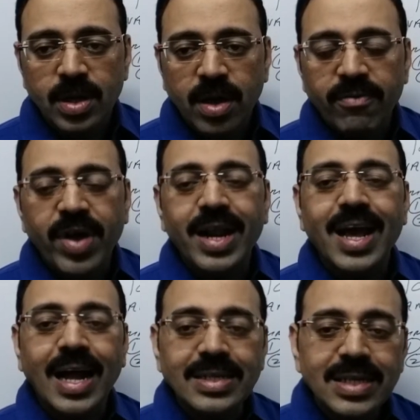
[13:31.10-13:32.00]
When
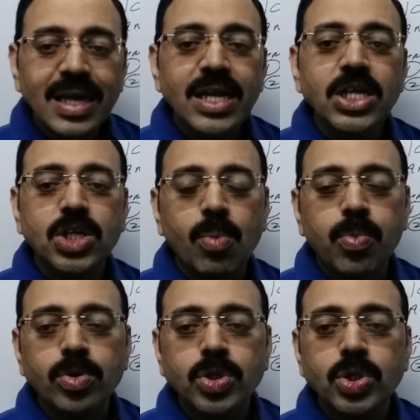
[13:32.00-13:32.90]
consignee is
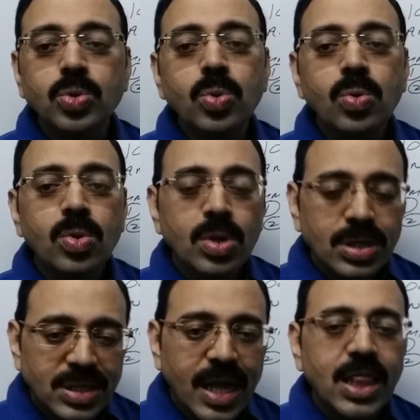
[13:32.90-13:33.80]
supposed to
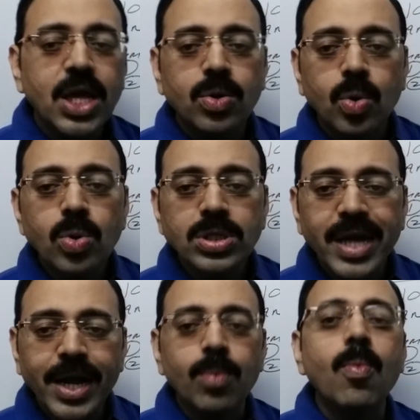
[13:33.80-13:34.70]
sell the goods
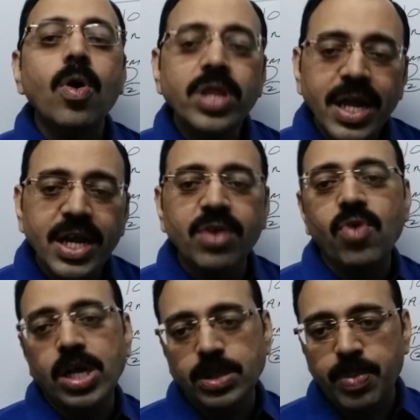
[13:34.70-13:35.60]
at more than
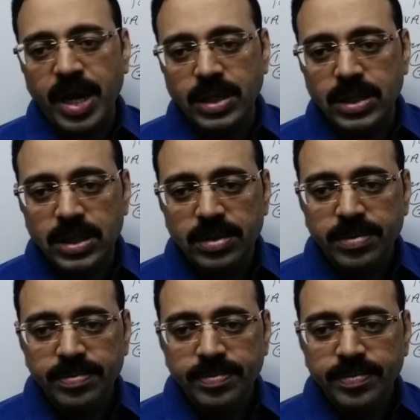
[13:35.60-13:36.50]
invoice price,
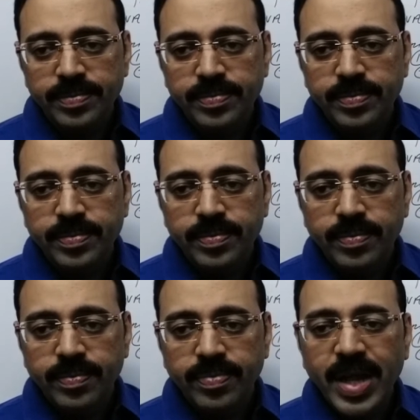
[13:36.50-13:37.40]

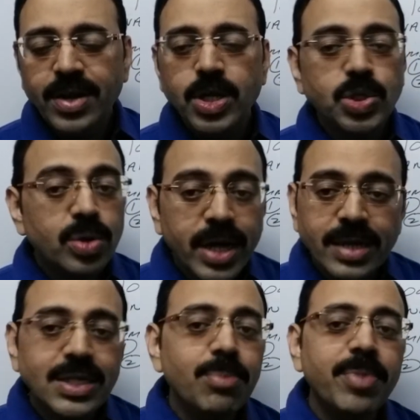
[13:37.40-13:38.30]
then he should
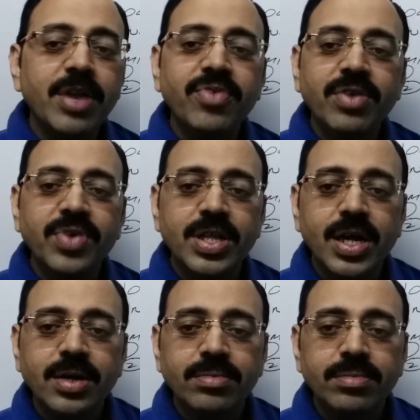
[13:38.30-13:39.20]
get some benefit for
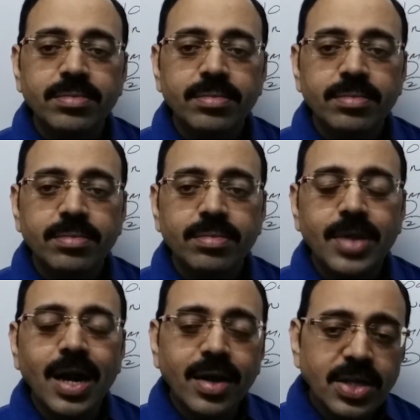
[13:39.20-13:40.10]
that.
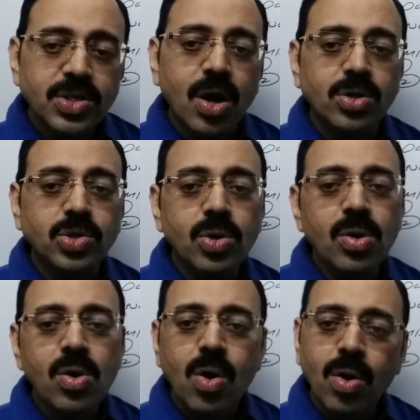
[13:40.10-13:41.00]
That is
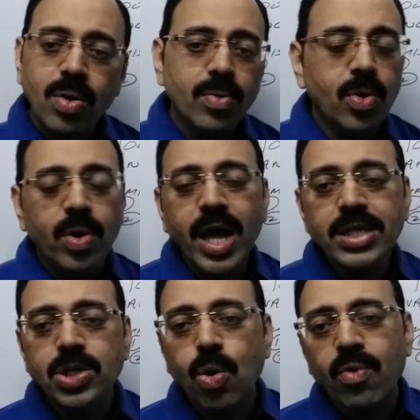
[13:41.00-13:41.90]
also known
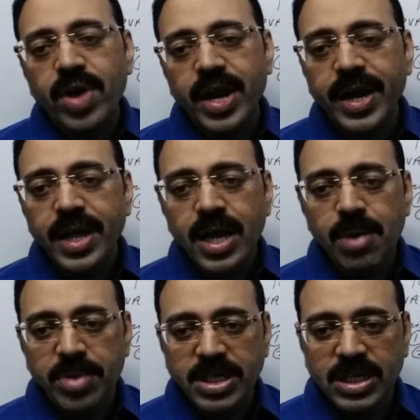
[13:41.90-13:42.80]
as overriding
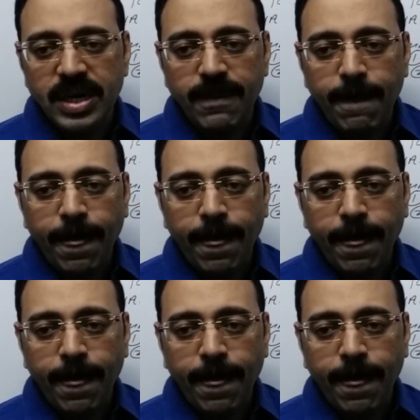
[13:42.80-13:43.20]
commission.